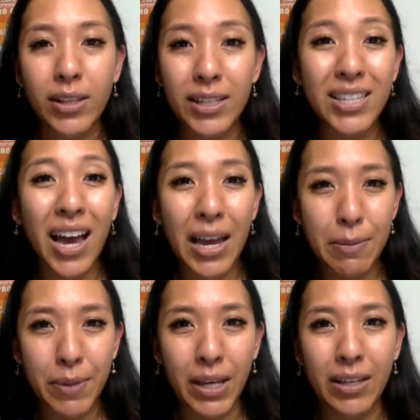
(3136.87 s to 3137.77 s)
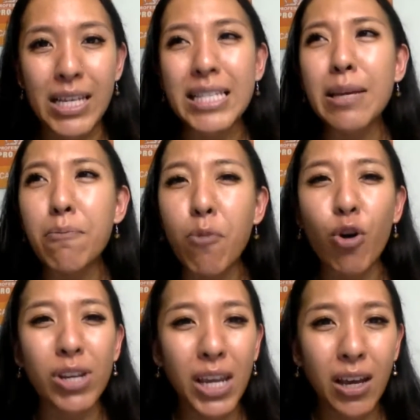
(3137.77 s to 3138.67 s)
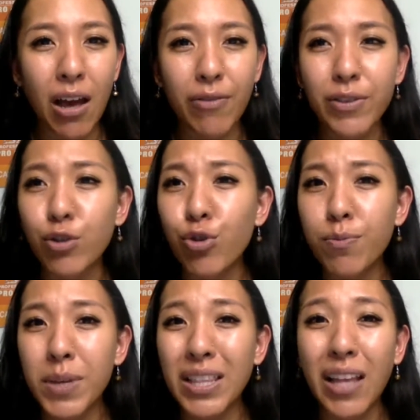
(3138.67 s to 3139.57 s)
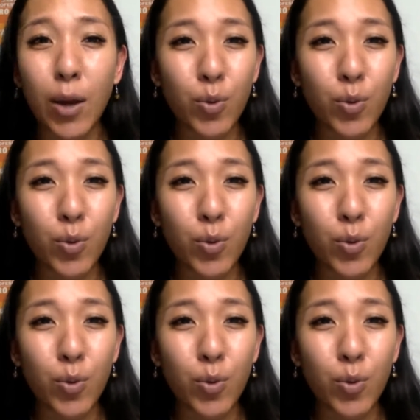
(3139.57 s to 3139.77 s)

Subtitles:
The timing, is it morning, afternoon, midnight?